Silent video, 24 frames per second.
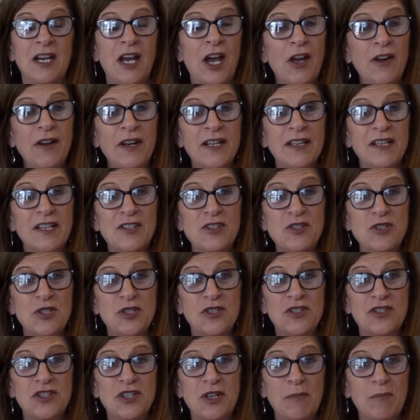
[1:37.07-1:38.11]
All right, let's
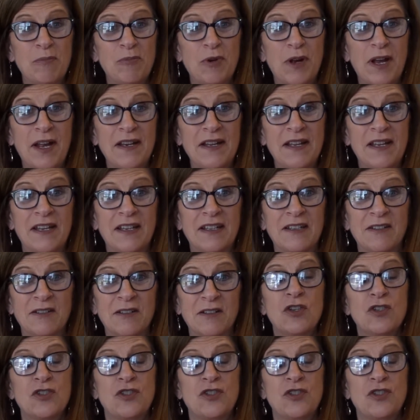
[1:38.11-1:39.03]
just jump right in.